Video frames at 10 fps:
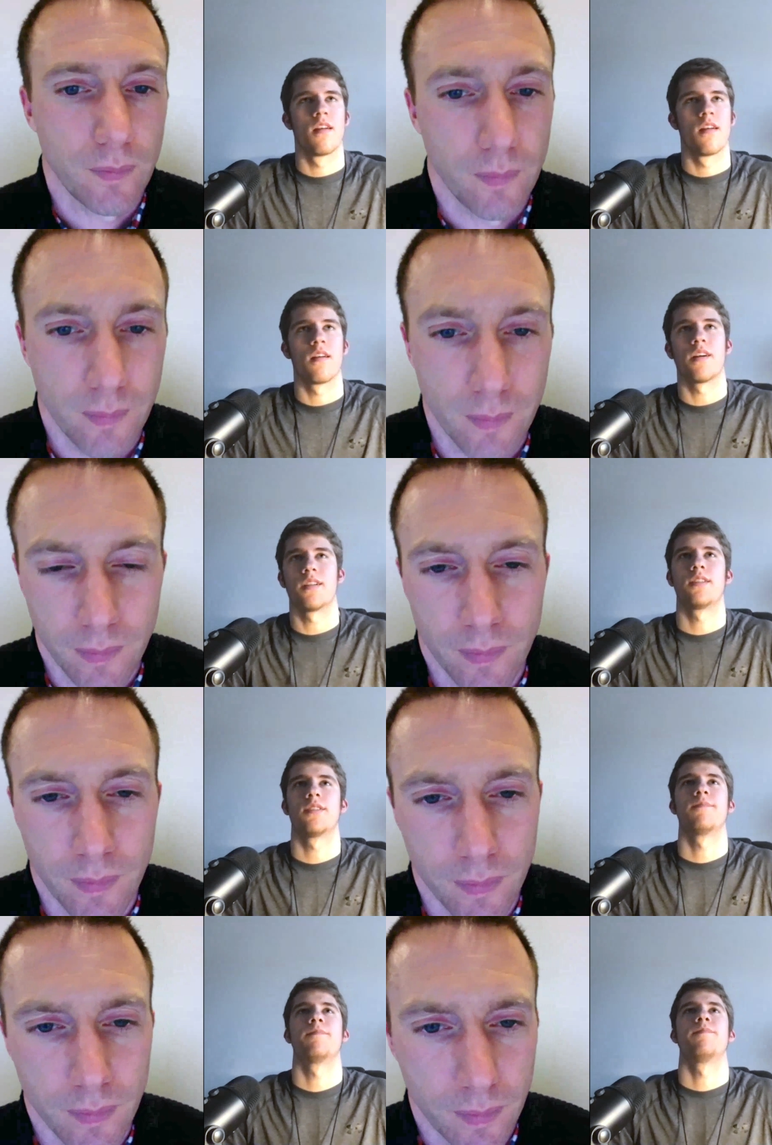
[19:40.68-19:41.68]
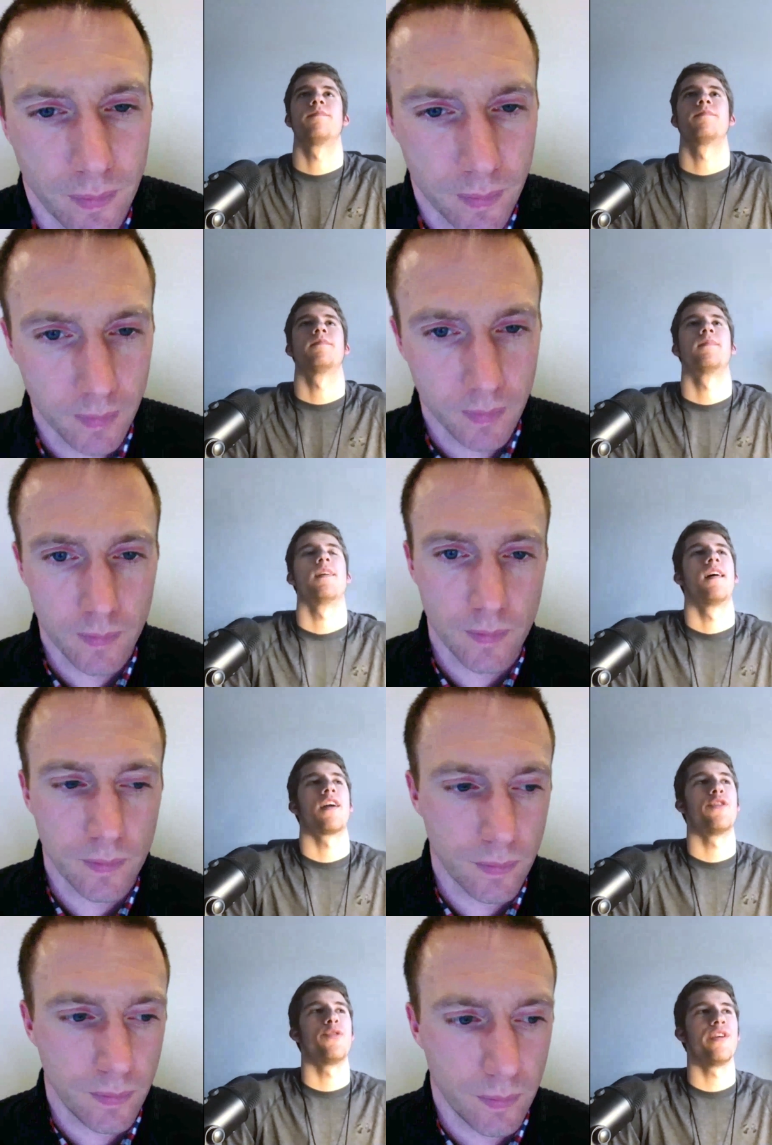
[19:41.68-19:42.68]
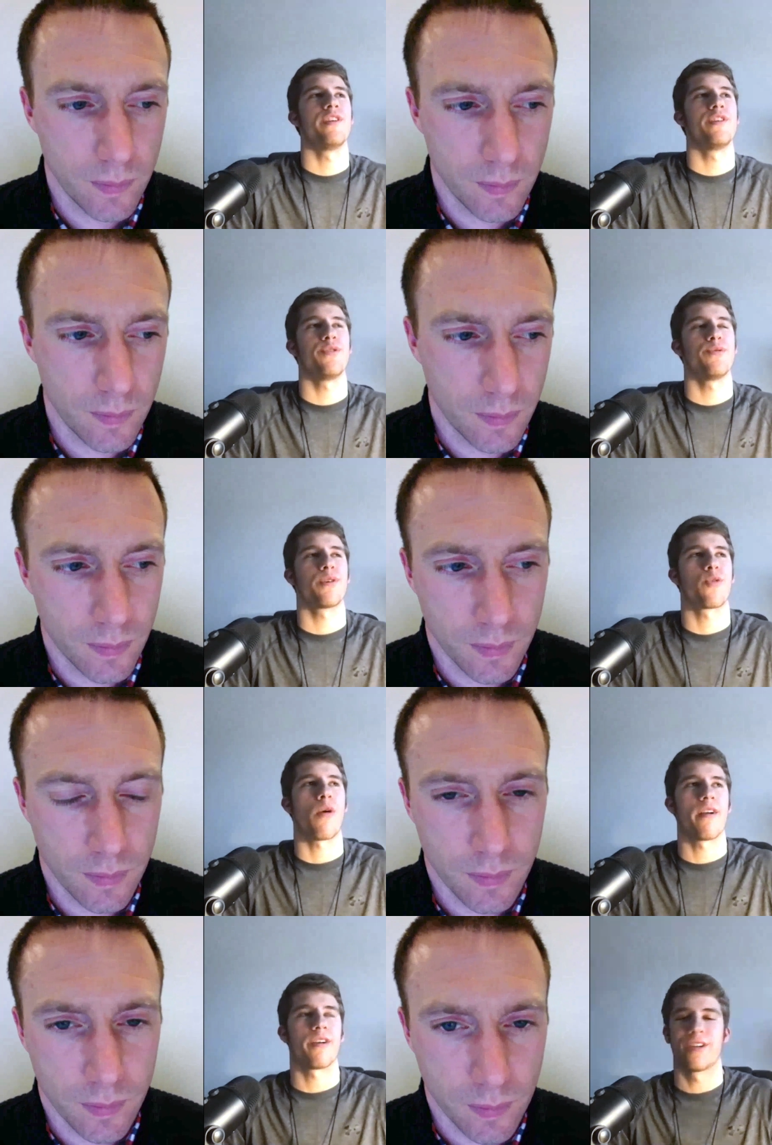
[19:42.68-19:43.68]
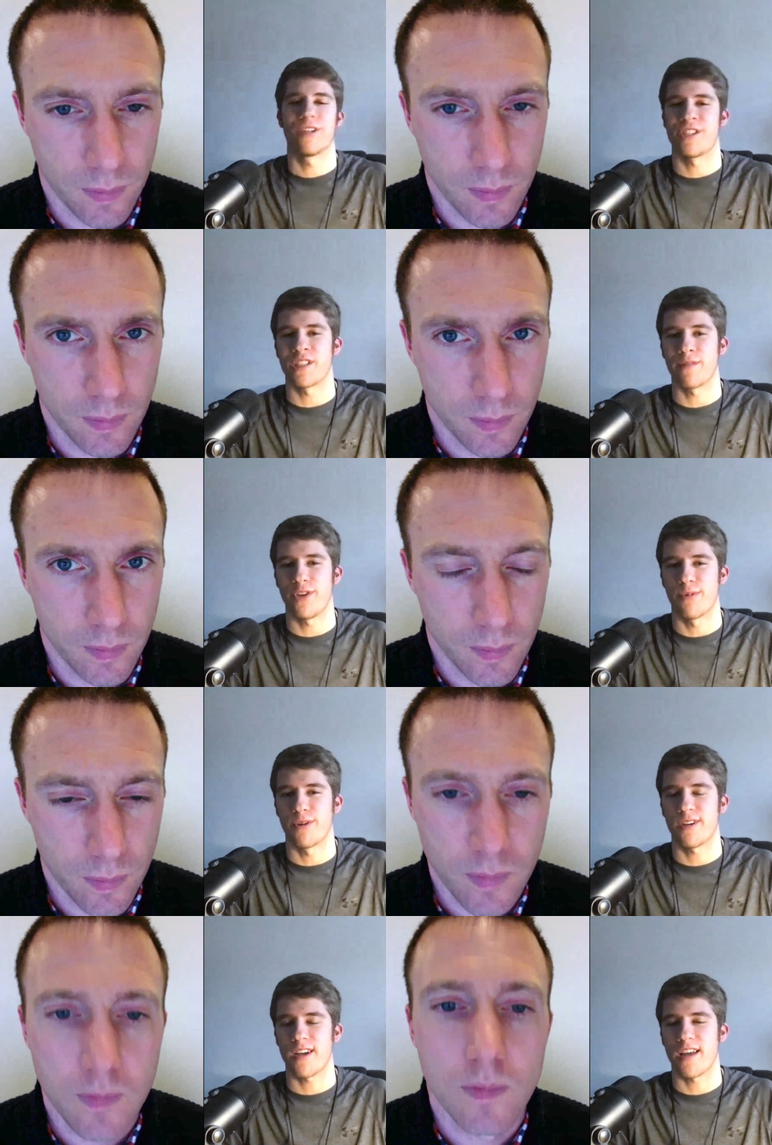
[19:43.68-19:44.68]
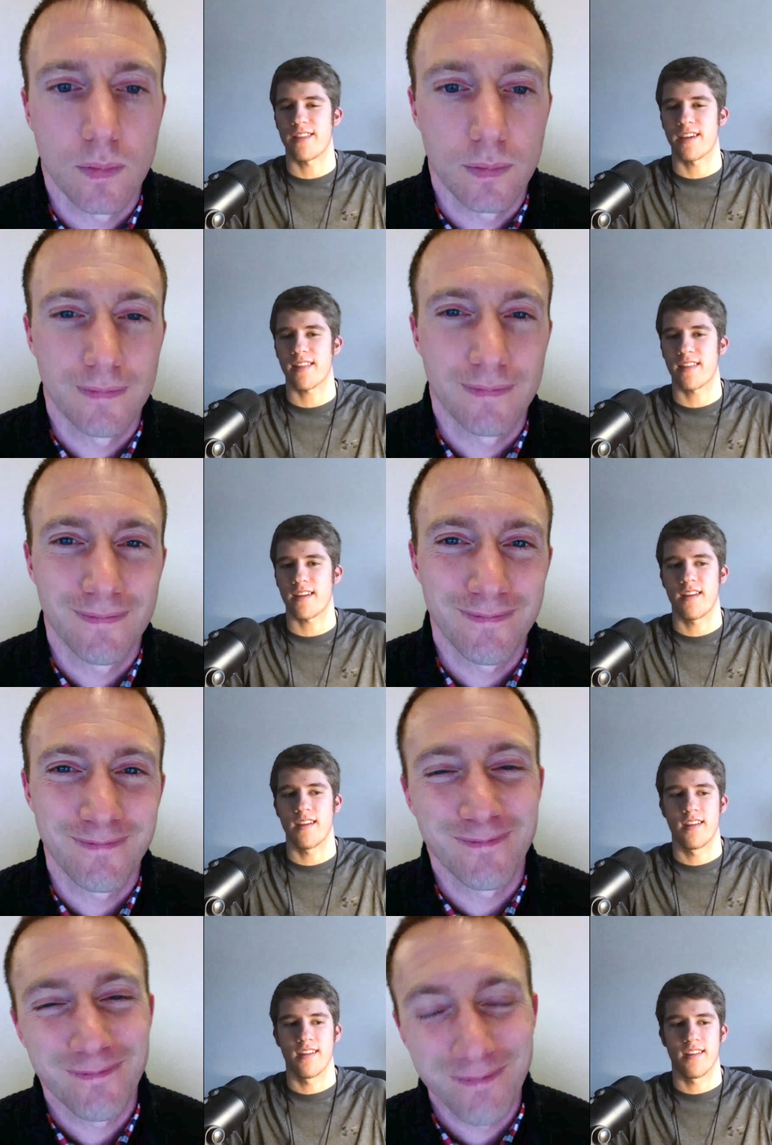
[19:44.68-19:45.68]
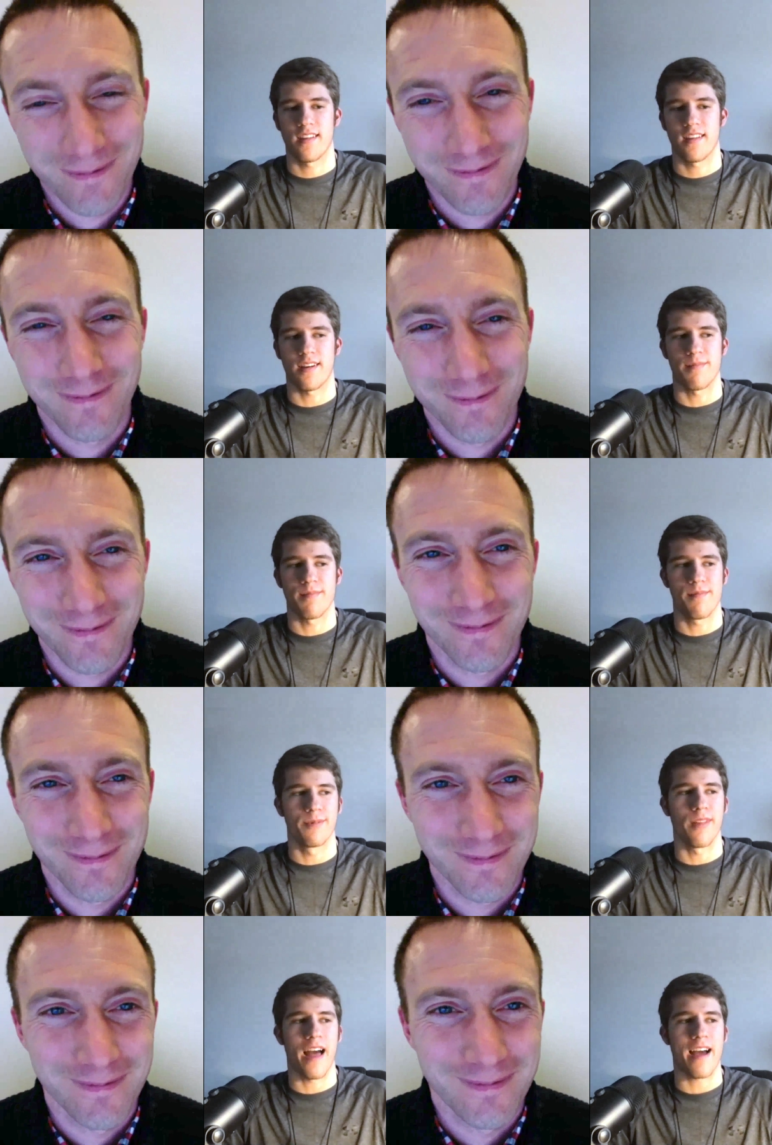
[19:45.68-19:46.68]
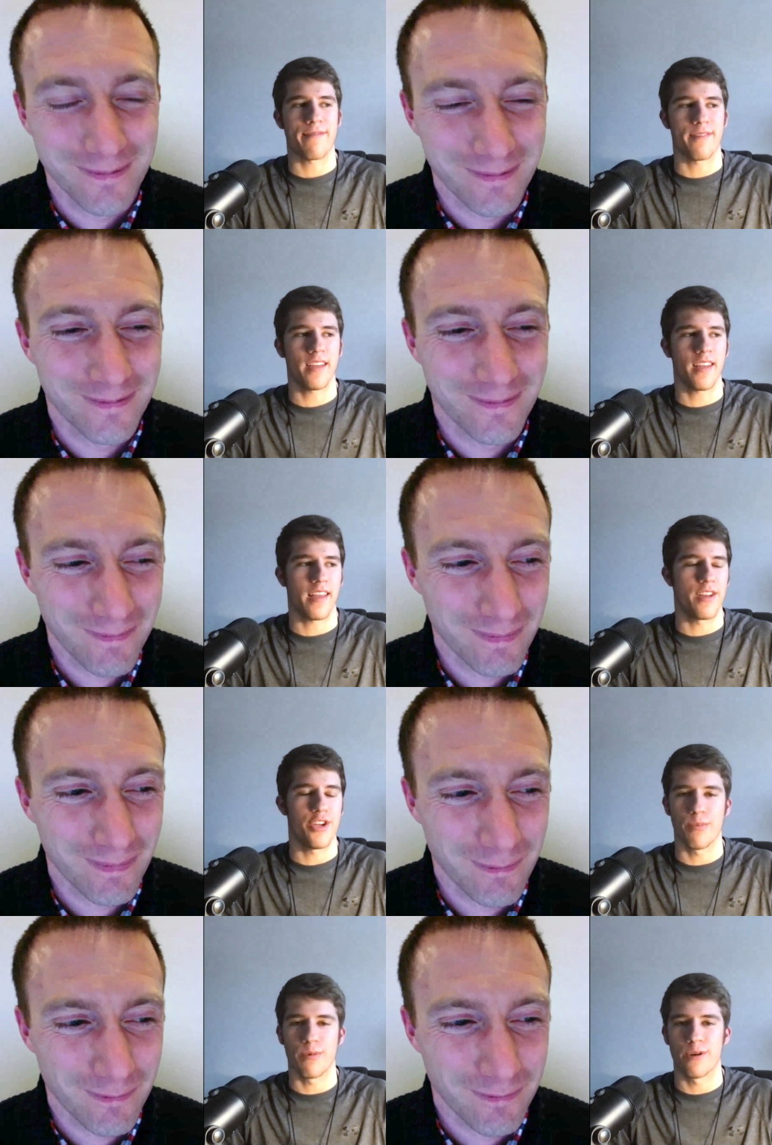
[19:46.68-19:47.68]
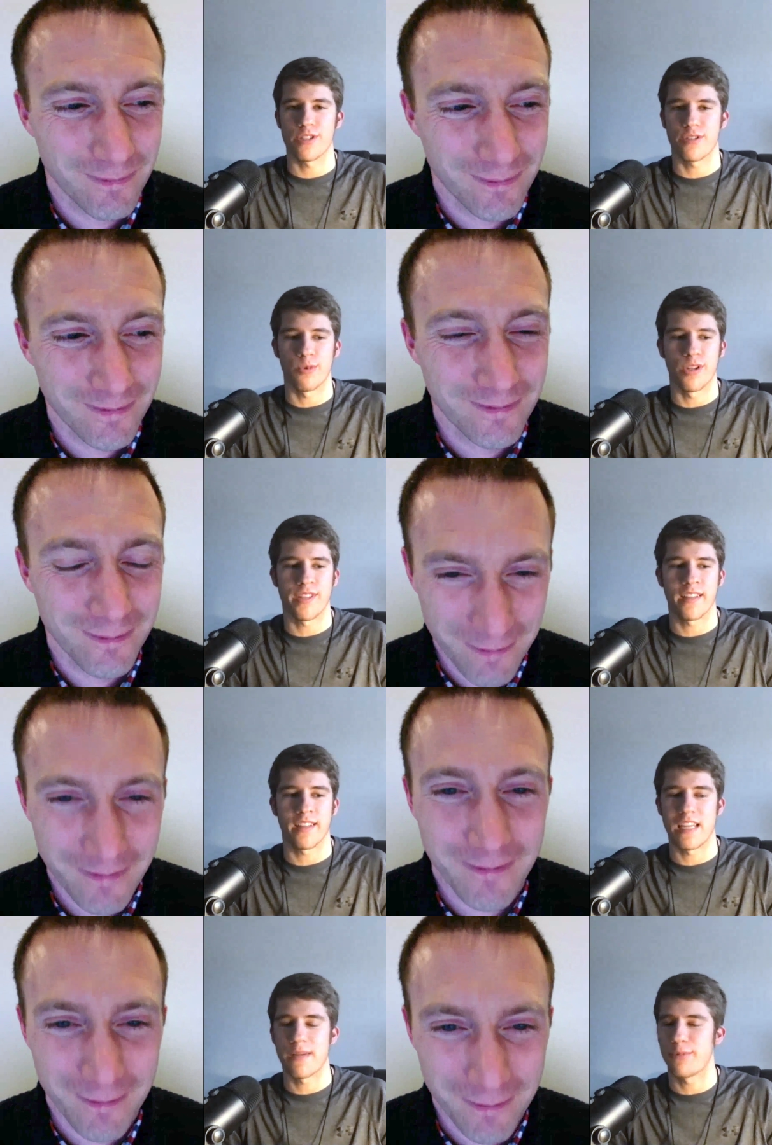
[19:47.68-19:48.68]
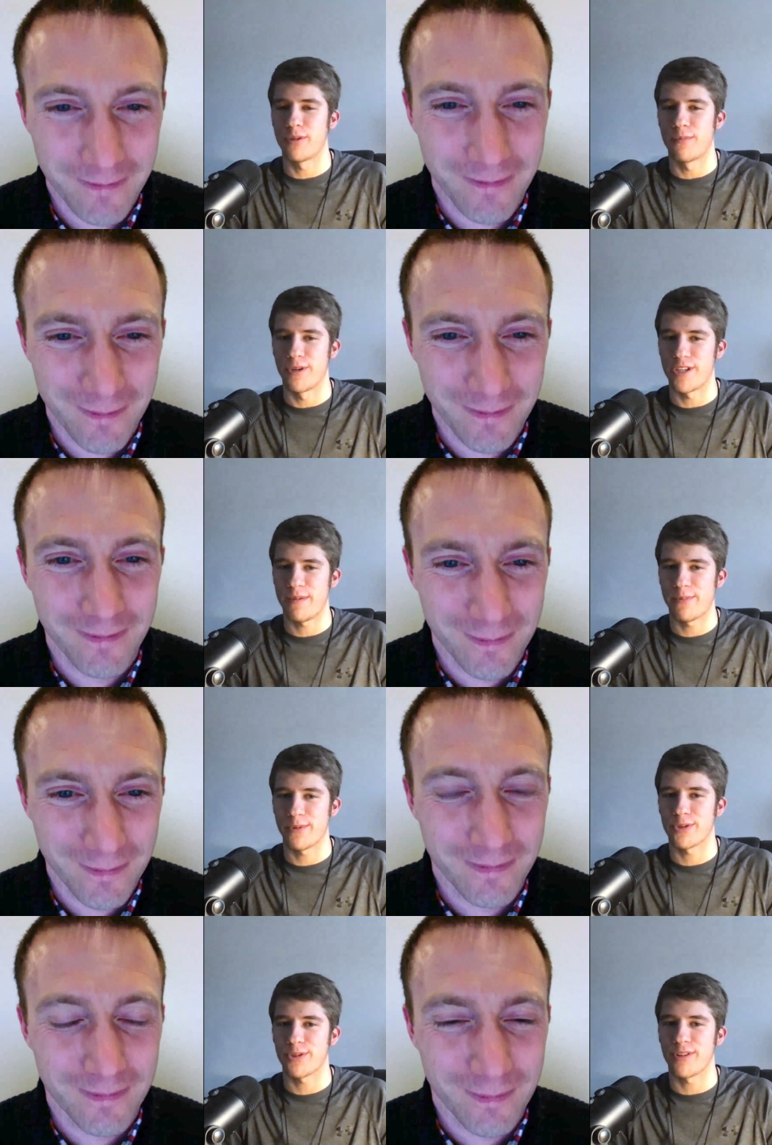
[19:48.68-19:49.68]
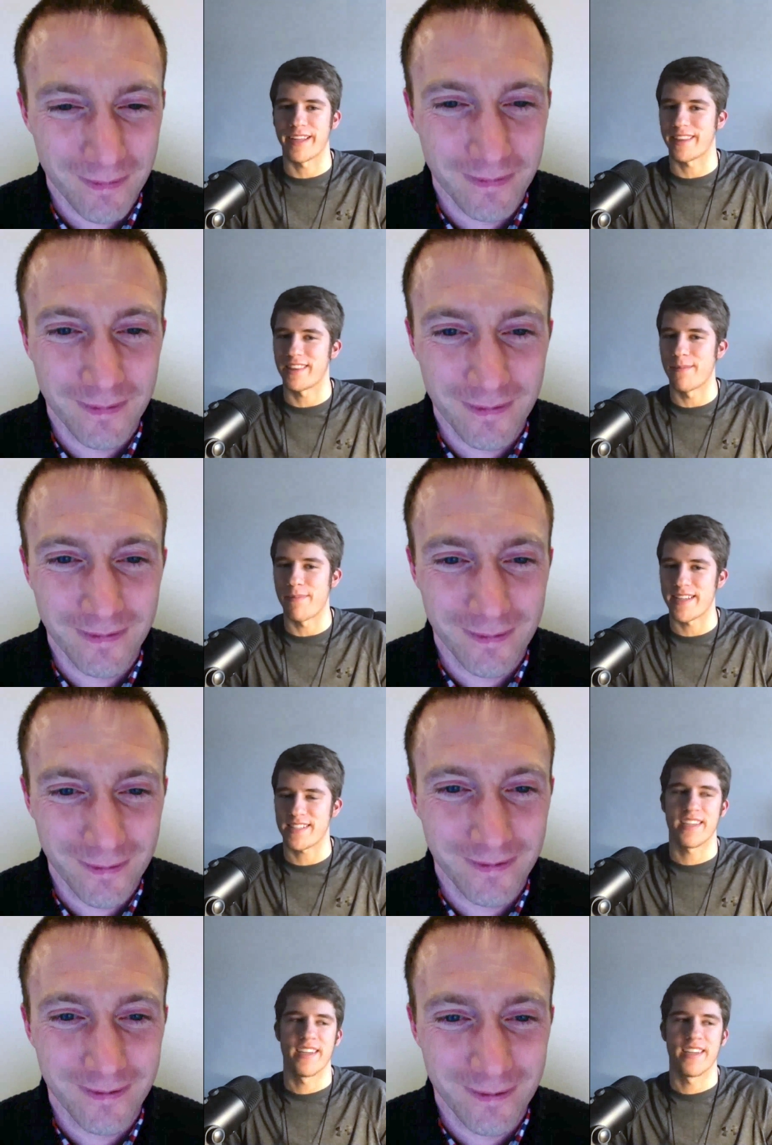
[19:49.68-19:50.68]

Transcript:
Speaker 1: Um, you need to acquire a good sense of humor. I think that uh, laughing and humor is the one thing that is able to bridge people like the best.